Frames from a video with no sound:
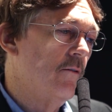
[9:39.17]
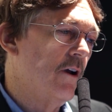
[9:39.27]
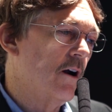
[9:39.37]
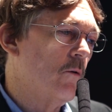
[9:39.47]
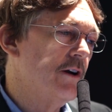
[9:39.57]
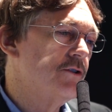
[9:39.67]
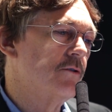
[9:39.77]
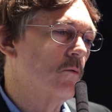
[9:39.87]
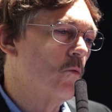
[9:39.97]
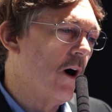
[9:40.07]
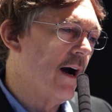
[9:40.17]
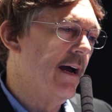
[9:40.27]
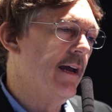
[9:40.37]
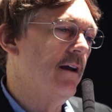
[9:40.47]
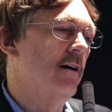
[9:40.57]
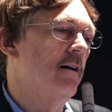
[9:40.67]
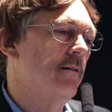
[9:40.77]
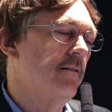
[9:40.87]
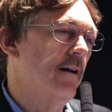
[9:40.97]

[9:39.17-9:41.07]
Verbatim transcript: Not quite sure why.